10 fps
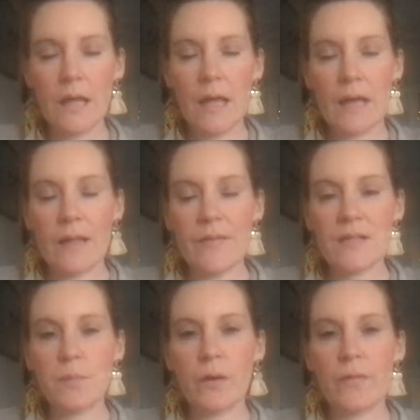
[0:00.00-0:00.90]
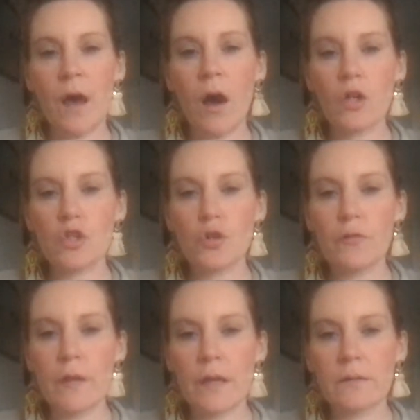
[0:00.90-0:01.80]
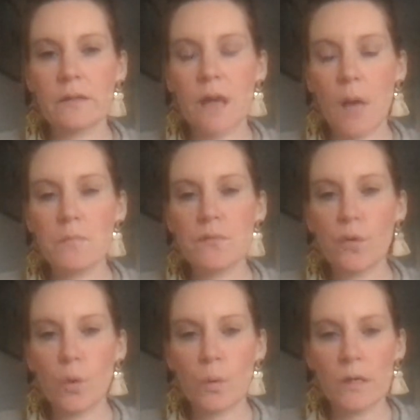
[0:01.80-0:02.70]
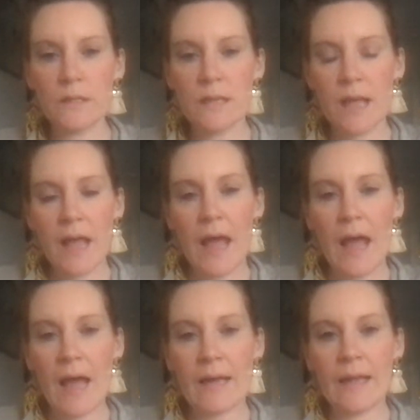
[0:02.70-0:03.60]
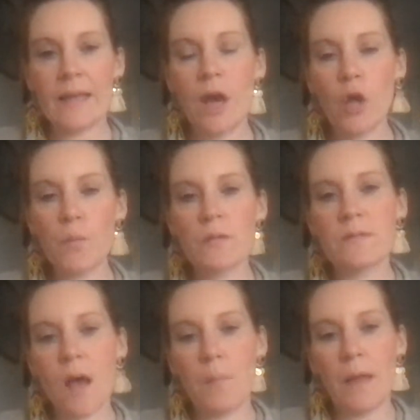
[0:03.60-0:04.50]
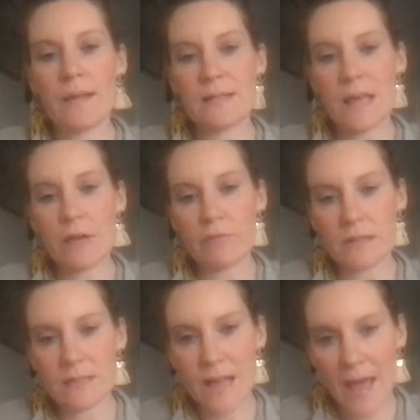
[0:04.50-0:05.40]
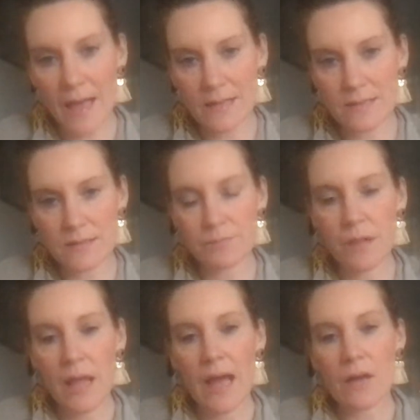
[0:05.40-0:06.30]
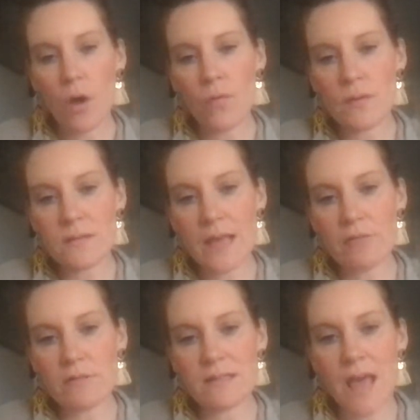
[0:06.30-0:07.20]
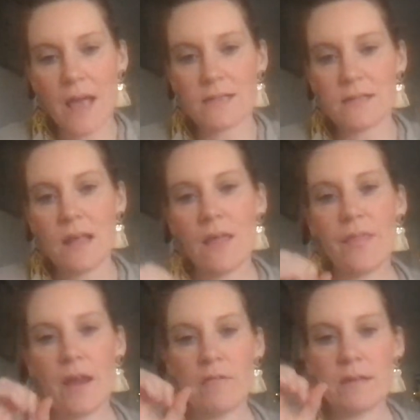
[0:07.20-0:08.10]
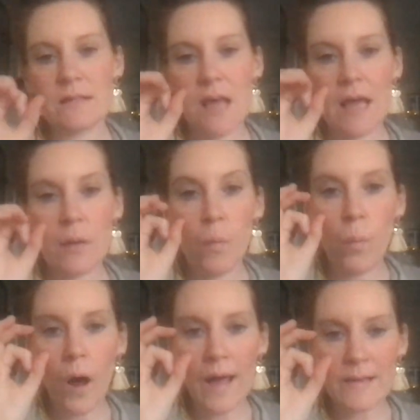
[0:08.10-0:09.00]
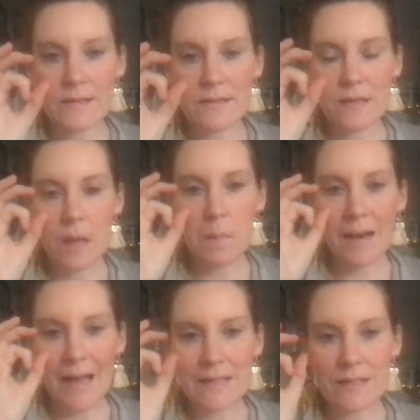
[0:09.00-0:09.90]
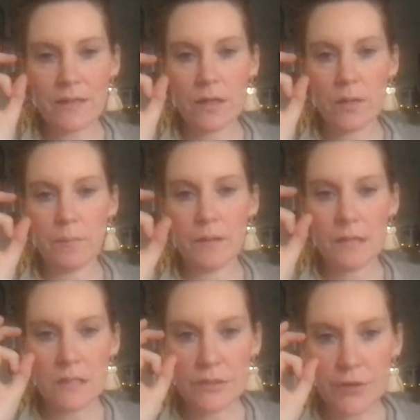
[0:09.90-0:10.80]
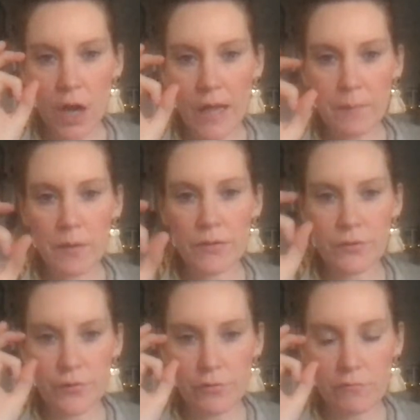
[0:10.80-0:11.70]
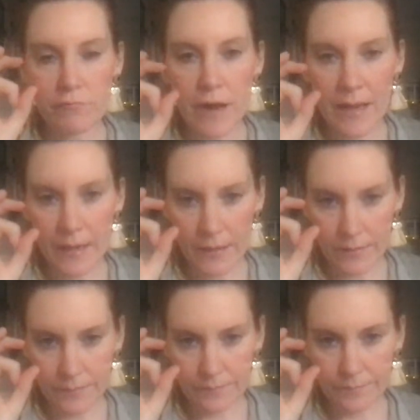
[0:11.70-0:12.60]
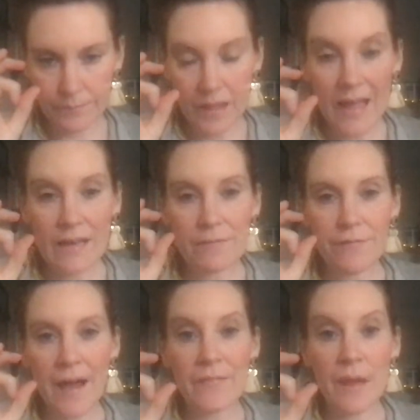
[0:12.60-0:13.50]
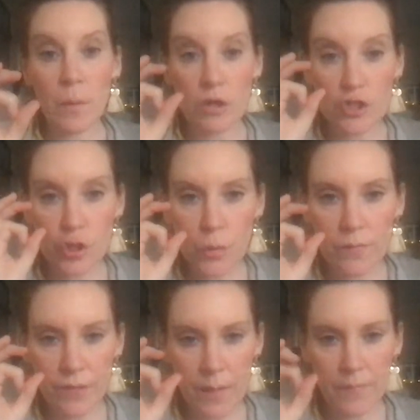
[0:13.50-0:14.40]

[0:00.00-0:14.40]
And at this point, the Arcturian comes forward and he opens up a sacred text. And on the sacred text, there is a white platinum diamond ring. And in fact, there are 2 of them.